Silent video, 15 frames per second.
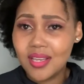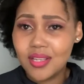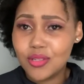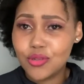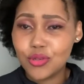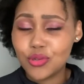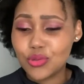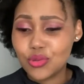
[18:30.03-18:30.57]

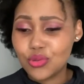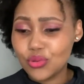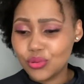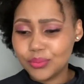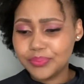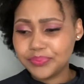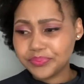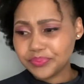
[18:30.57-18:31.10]
just to,
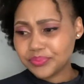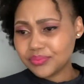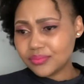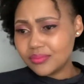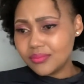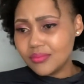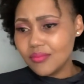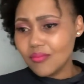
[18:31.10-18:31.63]

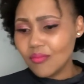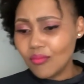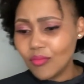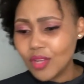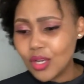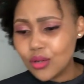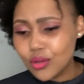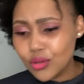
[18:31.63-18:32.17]

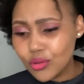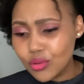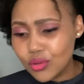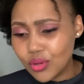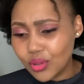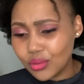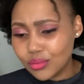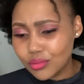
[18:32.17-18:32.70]
you
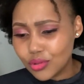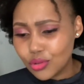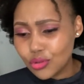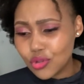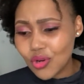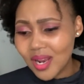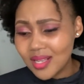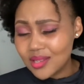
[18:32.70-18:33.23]
know, to
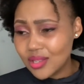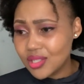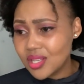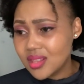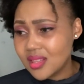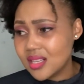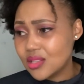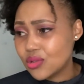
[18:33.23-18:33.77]
try certain
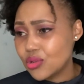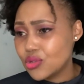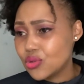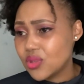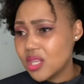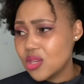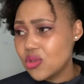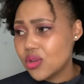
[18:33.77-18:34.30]
things because you
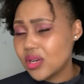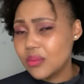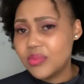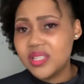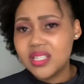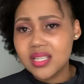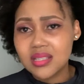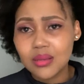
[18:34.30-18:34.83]
think you're going to be
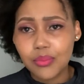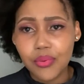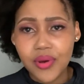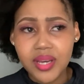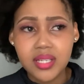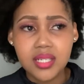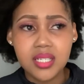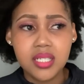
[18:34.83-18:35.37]

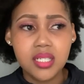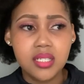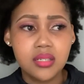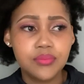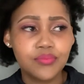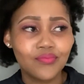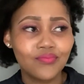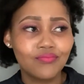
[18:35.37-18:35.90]
disappointed,
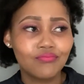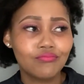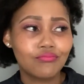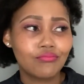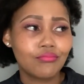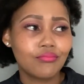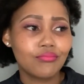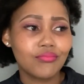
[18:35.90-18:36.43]

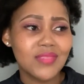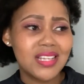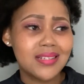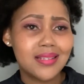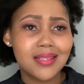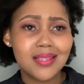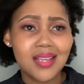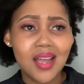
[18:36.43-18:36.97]

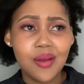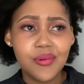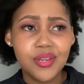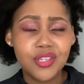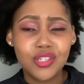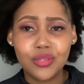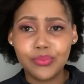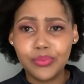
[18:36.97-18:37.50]

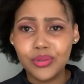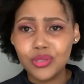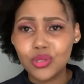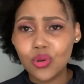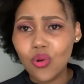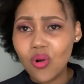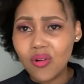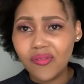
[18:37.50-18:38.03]
discouraged, put
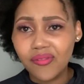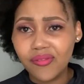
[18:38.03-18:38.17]
off.